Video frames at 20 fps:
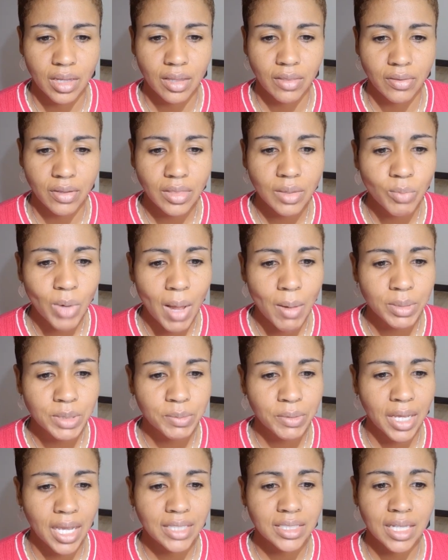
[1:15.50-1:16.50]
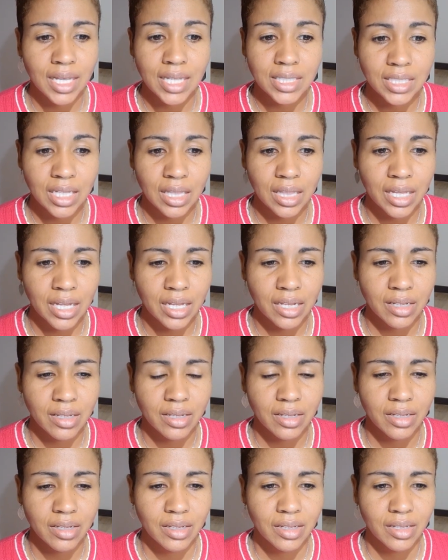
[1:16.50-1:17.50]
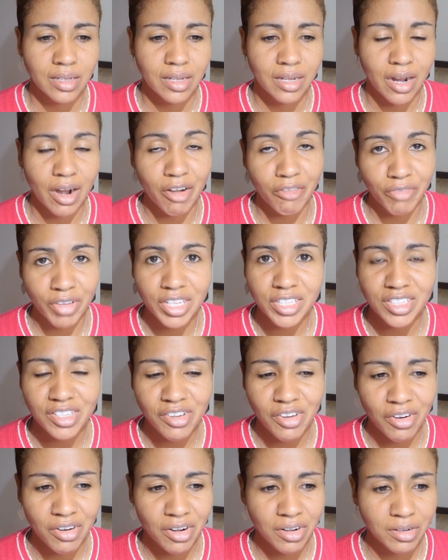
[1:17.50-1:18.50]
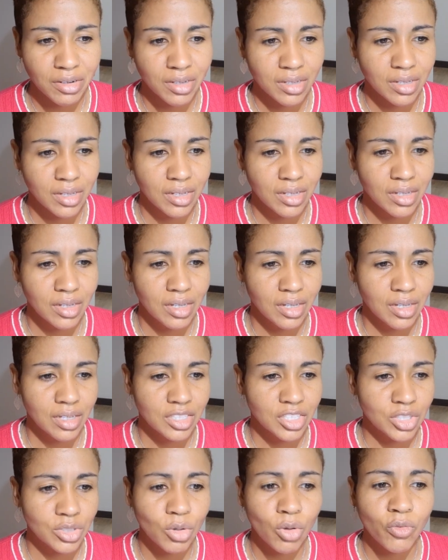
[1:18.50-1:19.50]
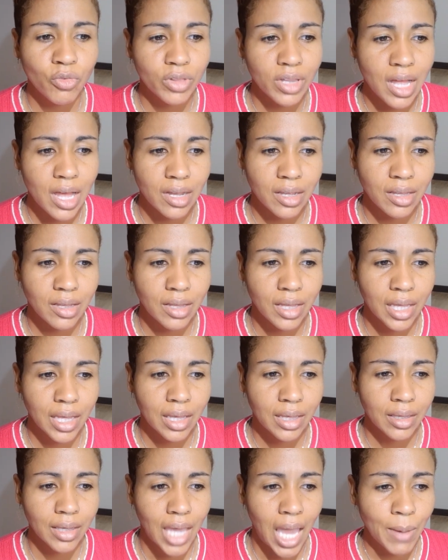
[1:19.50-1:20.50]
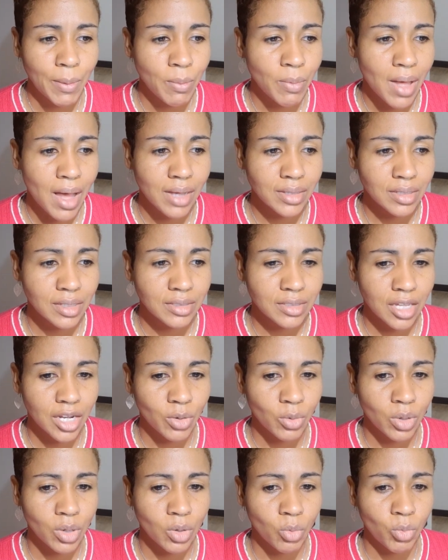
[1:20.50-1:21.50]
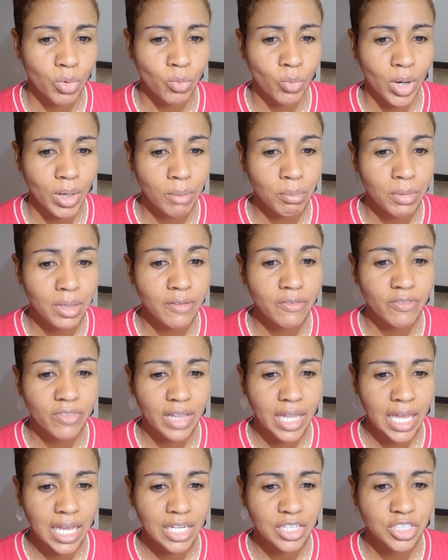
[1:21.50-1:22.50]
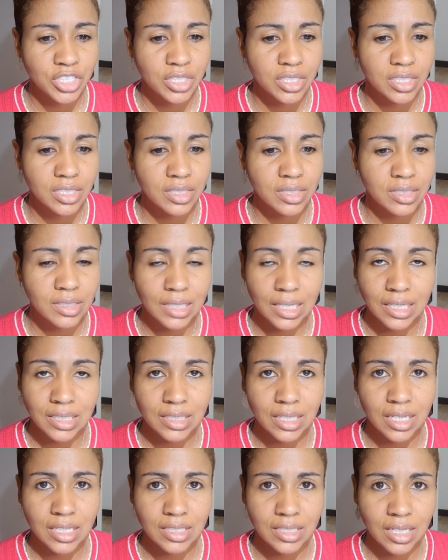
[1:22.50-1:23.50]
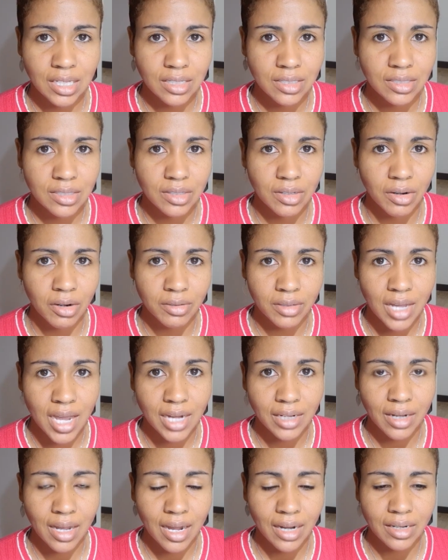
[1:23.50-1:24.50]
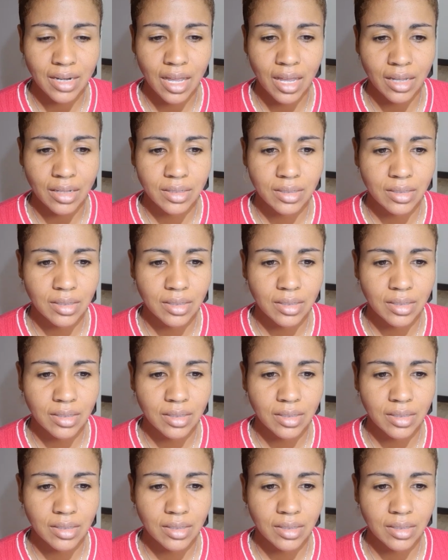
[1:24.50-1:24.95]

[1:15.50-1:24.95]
Then the problems began to escalate. Our VCR, stove clock, cable box, etc. would randomly flash 666 or 999,